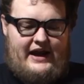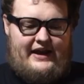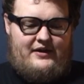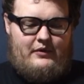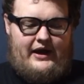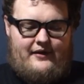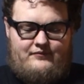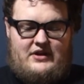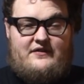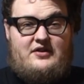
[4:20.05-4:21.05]
Anyway,
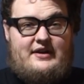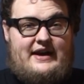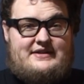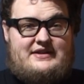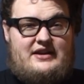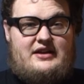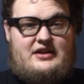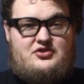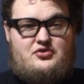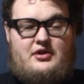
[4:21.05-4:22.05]
if you guys did
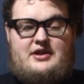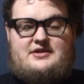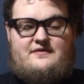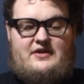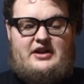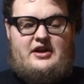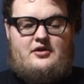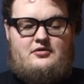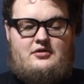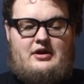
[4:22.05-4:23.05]
enjoy this
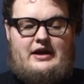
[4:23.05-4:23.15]
video,